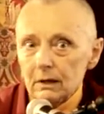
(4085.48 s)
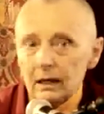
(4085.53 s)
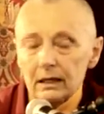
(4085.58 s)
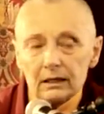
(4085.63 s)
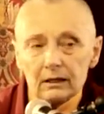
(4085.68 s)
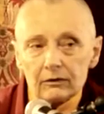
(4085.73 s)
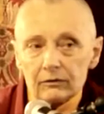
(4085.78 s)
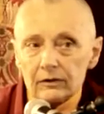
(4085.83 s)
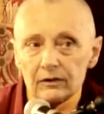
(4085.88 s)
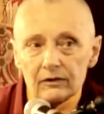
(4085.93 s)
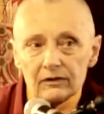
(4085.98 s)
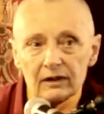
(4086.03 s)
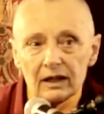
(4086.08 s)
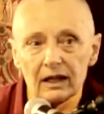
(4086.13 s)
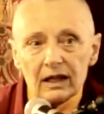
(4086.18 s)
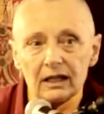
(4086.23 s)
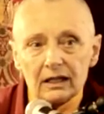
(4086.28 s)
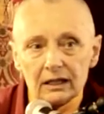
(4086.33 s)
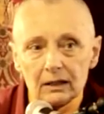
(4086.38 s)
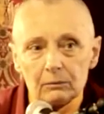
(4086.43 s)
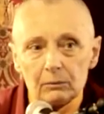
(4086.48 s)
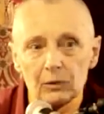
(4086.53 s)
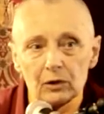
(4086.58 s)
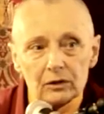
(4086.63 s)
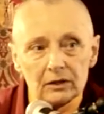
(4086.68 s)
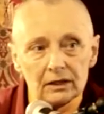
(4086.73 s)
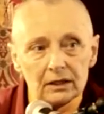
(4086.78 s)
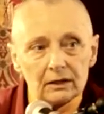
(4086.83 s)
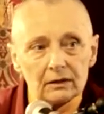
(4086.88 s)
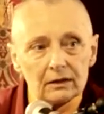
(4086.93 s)
And if there's
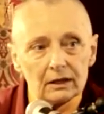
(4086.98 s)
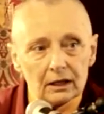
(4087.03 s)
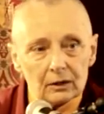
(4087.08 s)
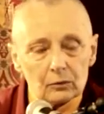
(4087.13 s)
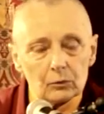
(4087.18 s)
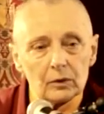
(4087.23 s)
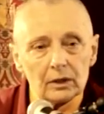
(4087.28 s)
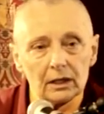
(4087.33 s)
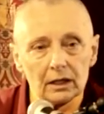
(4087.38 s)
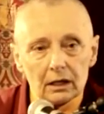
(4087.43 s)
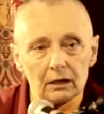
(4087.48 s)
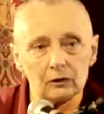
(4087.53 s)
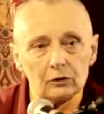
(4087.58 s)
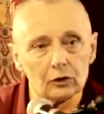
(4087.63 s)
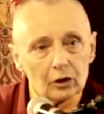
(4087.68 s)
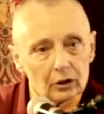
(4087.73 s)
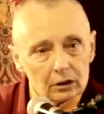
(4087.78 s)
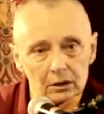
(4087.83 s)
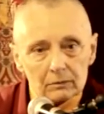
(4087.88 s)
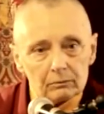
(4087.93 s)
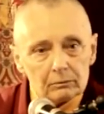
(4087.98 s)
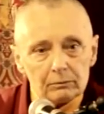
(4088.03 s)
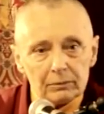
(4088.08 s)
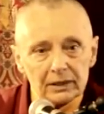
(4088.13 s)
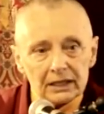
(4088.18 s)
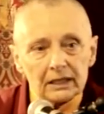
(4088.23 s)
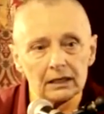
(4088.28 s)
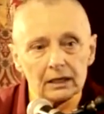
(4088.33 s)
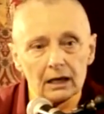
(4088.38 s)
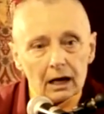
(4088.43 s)
anybody that we are not
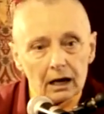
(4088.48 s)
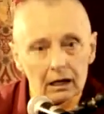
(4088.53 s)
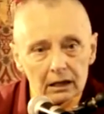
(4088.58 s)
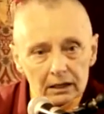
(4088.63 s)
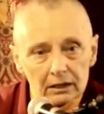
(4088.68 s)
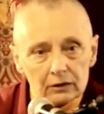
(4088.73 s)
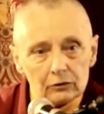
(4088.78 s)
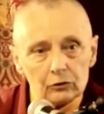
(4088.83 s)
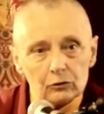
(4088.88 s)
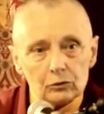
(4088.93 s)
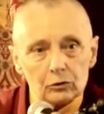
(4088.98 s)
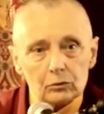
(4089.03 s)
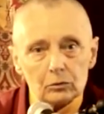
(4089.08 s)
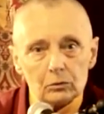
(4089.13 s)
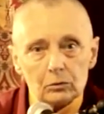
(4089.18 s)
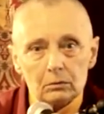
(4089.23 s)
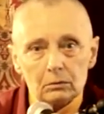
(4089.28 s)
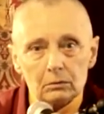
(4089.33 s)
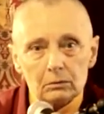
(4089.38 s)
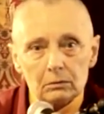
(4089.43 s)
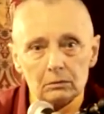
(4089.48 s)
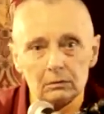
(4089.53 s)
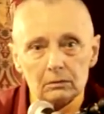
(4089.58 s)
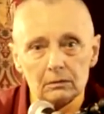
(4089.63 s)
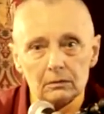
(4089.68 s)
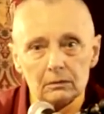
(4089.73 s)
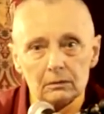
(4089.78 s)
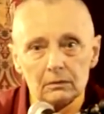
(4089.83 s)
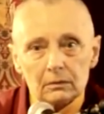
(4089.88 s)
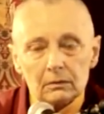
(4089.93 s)
being kind to,
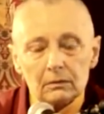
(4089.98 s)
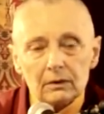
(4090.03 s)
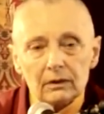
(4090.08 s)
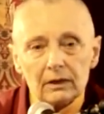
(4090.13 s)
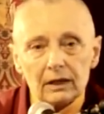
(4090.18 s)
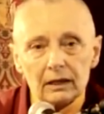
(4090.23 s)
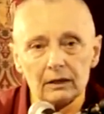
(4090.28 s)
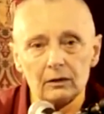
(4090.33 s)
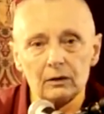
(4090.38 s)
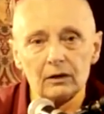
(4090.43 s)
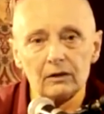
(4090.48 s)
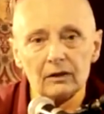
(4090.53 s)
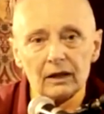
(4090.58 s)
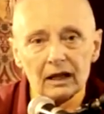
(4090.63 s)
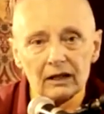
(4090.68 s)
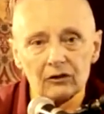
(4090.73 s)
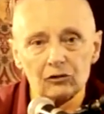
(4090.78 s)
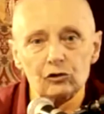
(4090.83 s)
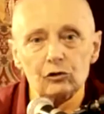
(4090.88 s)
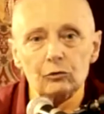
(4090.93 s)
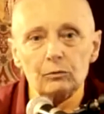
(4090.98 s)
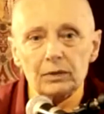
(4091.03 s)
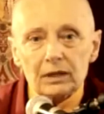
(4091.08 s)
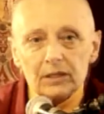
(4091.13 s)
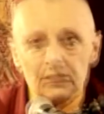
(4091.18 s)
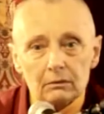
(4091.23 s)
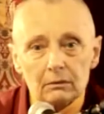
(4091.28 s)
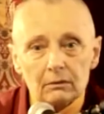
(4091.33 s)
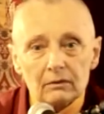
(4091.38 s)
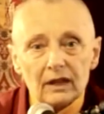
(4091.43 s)
then that should
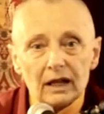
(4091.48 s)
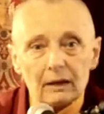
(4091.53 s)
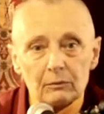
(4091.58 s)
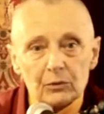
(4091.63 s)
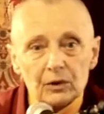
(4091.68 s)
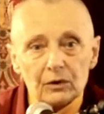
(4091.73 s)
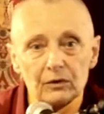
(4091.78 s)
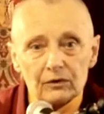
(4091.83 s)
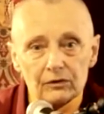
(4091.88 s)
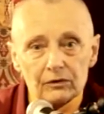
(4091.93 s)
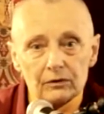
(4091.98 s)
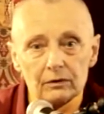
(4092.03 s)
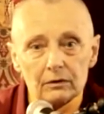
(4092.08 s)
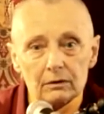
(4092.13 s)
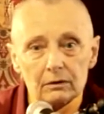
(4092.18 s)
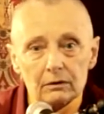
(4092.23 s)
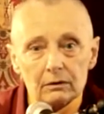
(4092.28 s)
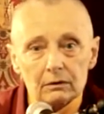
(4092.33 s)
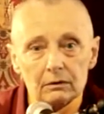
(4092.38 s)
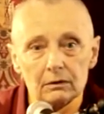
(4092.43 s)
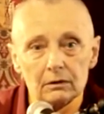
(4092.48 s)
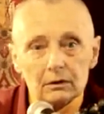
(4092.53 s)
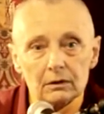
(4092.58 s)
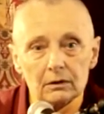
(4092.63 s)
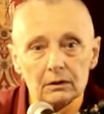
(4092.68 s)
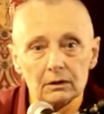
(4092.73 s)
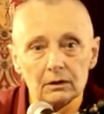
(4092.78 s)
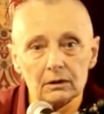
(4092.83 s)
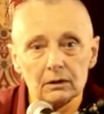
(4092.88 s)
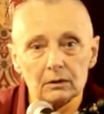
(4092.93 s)
be that person.
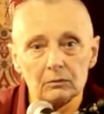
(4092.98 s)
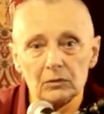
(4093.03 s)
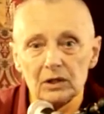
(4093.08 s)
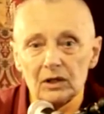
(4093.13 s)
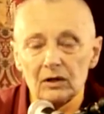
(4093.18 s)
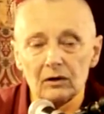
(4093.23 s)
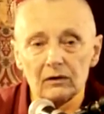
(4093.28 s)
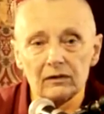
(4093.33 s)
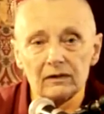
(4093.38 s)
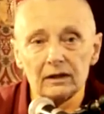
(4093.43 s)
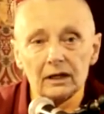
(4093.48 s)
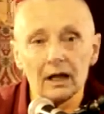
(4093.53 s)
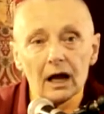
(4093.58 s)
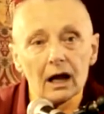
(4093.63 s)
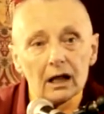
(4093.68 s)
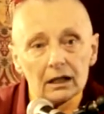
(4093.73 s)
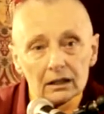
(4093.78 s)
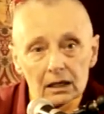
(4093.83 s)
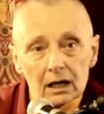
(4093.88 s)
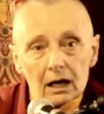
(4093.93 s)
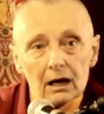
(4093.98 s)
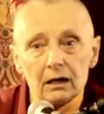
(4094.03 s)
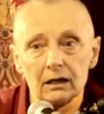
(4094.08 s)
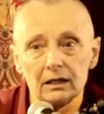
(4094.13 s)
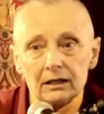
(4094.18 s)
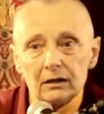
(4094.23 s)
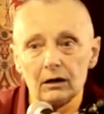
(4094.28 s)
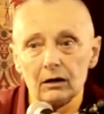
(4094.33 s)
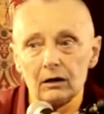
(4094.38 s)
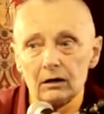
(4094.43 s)
Because an
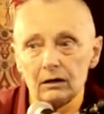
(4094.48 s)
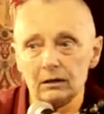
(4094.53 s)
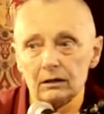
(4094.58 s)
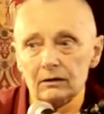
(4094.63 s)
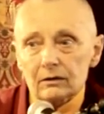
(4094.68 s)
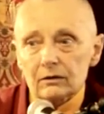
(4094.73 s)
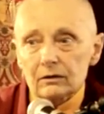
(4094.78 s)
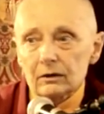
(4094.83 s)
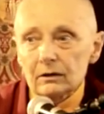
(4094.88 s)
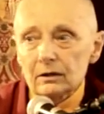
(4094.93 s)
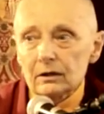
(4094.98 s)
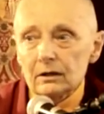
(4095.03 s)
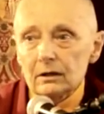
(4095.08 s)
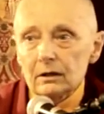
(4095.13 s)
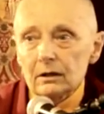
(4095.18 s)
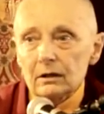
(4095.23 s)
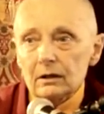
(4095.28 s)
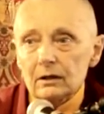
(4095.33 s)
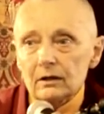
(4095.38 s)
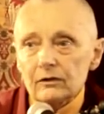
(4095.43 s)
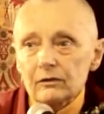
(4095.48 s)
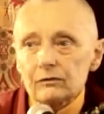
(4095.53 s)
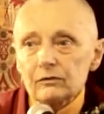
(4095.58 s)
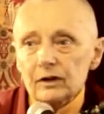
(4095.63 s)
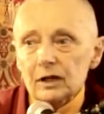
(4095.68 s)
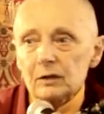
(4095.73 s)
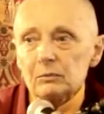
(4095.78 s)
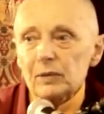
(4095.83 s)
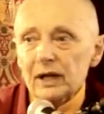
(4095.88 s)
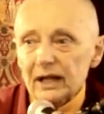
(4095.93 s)
unkind heart is a
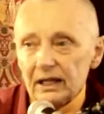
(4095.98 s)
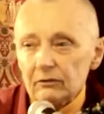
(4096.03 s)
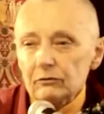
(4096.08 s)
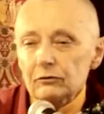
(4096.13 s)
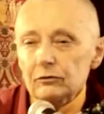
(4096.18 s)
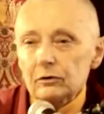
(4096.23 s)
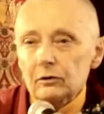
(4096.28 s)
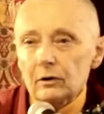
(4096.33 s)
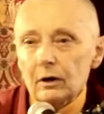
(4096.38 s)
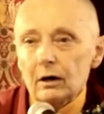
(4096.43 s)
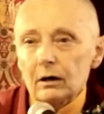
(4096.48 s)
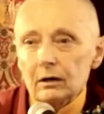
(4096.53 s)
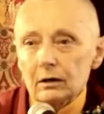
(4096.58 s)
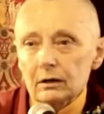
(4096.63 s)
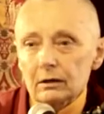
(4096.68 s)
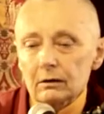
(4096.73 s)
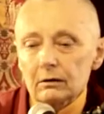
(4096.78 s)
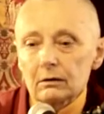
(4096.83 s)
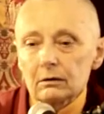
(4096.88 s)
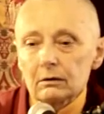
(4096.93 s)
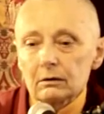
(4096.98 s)
very painful heart,